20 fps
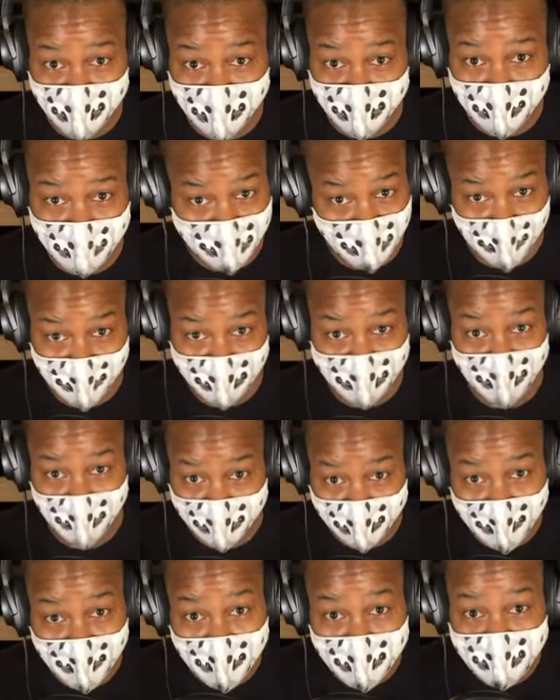That's why I stay
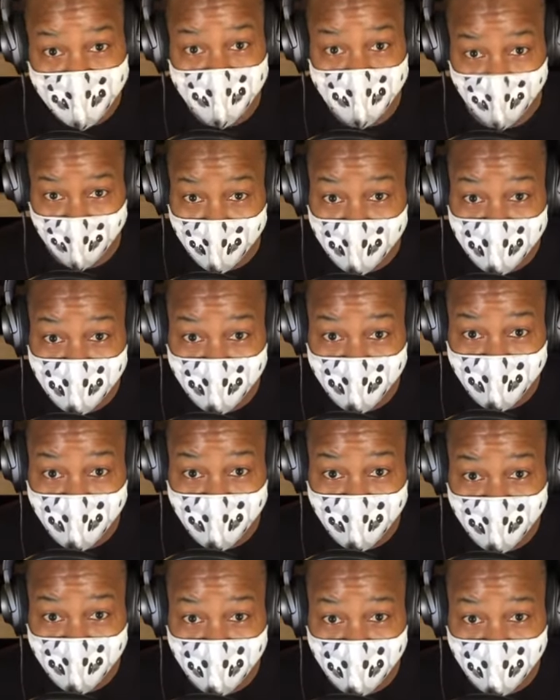my ass in the hostel.